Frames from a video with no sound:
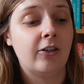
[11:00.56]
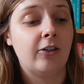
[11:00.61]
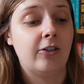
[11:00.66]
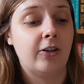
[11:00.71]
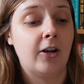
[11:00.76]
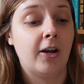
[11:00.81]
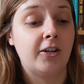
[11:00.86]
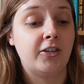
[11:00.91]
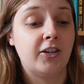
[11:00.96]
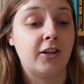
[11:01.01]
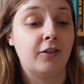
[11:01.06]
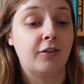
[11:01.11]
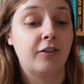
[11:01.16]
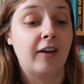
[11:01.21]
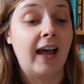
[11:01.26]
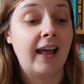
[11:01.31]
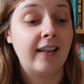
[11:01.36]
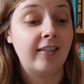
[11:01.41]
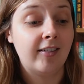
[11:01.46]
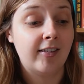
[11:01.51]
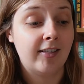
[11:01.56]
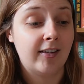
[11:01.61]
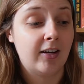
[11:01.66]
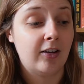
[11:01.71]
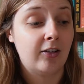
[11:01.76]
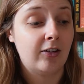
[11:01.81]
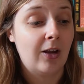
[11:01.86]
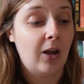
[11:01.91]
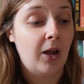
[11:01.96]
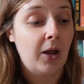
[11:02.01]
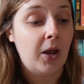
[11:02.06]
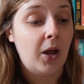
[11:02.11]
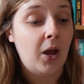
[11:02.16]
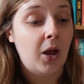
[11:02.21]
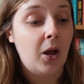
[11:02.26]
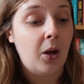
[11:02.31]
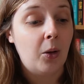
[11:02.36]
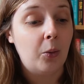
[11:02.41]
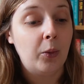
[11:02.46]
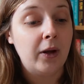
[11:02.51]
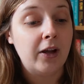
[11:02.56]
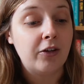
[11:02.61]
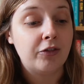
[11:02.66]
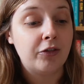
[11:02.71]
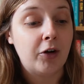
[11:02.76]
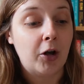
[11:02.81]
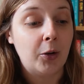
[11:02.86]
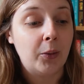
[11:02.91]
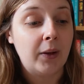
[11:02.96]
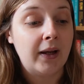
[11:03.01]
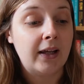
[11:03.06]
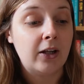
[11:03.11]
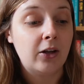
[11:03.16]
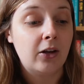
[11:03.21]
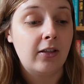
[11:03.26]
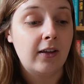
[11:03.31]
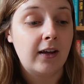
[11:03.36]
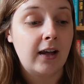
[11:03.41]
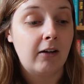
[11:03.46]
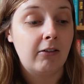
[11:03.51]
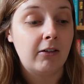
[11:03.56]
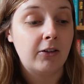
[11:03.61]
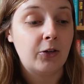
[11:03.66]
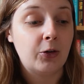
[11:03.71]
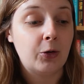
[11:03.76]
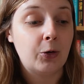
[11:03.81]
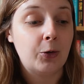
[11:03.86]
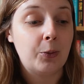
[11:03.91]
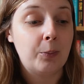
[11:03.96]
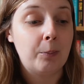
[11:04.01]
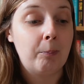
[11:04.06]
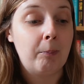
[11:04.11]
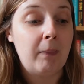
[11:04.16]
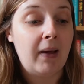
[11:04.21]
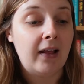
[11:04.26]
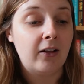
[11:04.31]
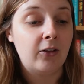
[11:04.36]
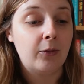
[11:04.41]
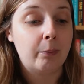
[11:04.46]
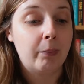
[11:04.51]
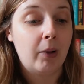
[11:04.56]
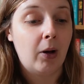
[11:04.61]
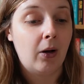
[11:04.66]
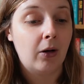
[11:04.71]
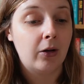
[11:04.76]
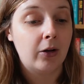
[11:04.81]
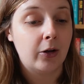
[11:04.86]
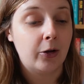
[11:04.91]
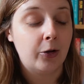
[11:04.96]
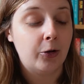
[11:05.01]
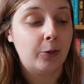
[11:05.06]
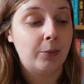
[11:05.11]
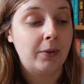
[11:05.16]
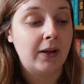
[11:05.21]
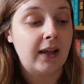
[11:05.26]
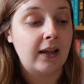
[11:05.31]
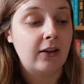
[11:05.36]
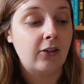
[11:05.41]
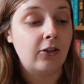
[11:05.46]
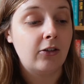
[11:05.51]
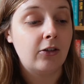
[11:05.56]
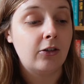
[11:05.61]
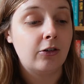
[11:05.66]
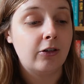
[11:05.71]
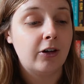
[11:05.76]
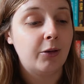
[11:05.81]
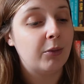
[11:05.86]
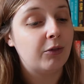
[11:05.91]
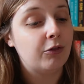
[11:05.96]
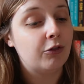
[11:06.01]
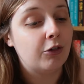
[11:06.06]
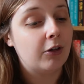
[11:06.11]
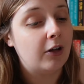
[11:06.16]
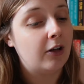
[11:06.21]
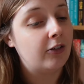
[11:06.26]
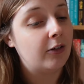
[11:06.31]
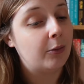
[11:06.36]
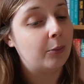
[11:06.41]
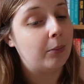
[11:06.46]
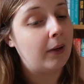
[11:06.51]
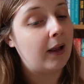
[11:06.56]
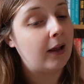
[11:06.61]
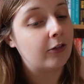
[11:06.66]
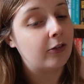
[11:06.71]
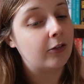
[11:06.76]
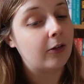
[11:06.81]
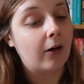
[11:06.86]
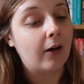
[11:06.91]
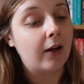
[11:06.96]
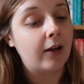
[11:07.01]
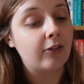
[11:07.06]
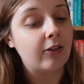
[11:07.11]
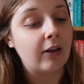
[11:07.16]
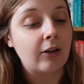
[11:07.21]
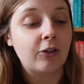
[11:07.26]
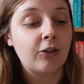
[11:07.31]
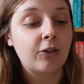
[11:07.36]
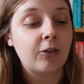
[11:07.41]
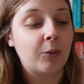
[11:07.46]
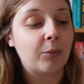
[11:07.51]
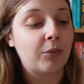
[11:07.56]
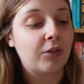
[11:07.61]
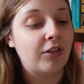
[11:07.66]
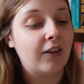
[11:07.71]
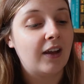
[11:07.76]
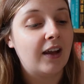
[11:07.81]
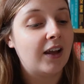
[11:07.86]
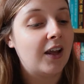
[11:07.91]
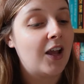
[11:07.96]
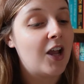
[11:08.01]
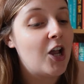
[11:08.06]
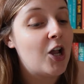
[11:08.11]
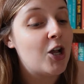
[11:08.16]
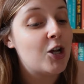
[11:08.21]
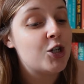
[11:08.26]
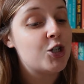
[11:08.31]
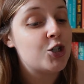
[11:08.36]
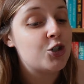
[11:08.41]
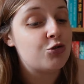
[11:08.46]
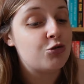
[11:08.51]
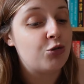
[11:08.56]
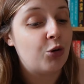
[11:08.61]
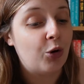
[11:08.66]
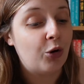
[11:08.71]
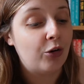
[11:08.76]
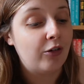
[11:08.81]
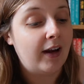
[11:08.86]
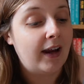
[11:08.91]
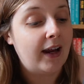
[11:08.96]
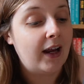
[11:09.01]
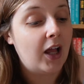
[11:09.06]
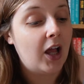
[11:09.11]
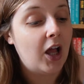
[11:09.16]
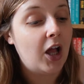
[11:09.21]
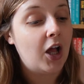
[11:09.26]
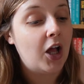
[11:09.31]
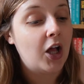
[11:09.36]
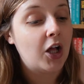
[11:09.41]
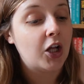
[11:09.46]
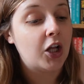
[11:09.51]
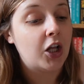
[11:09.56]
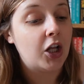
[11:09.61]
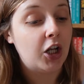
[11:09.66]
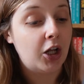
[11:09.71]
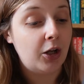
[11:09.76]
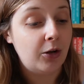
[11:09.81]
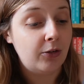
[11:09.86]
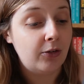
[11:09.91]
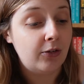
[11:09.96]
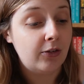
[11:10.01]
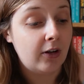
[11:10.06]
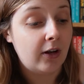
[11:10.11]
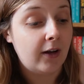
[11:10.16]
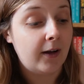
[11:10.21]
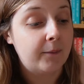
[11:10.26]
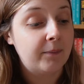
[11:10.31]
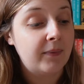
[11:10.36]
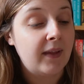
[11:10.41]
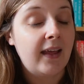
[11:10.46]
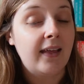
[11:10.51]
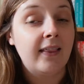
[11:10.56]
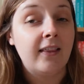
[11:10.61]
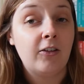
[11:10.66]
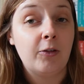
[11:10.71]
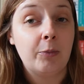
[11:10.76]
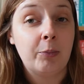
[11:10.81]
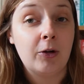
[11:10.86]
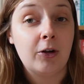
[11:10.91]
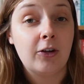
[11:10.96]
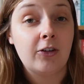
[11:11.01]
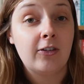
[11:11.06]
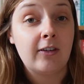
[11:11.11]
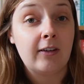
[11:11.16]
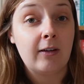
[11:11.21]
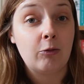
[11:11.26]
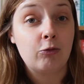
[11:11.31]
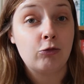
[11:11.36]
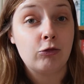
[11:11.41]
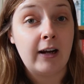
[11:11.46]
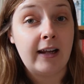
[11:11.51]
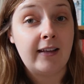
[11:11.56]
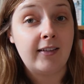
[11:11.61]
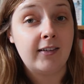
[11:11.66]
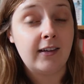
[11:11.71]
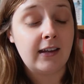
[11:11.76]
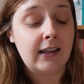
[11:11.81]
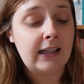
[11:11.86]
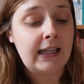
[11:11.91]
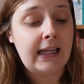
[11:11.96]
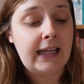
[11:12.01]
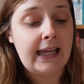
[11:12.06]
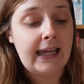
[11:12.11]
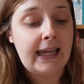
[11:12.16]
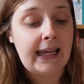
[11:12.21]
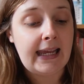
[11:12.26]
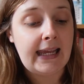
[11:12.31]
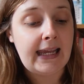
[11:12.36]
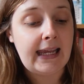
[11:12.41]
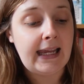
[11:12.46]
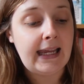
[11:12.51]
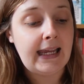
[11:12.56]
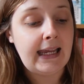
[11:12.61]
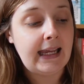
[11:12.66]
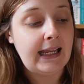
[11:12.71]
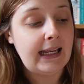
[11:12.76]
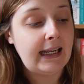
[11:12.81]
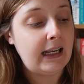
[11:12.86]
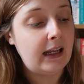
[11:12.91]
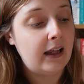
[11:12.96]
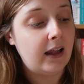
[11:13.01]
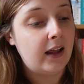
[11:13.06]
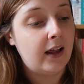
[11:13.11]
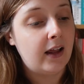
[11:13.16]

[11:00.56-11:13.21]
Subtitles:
are searching for answers. And we are following another character called Matt Barker, who begins to dream of trees and black skies and something drawing closer. This book's written in